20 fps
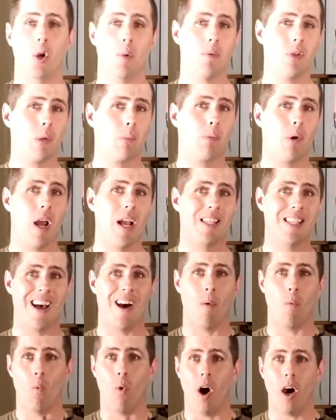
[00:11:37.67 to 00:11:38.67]
You'd be surprised
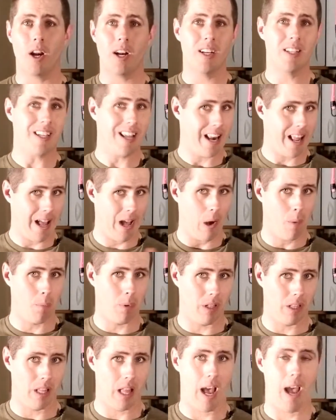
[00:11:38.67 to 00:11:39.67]
how water is gonna help
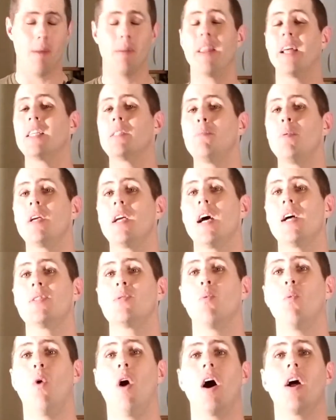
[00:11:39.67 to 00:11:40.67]
a lot, and that's
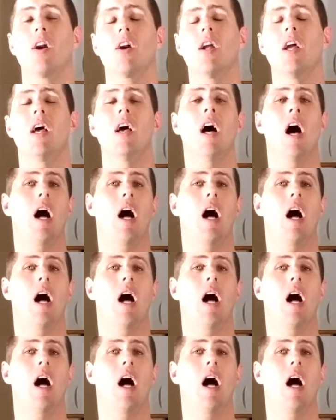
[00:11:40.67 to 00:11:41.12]
because water,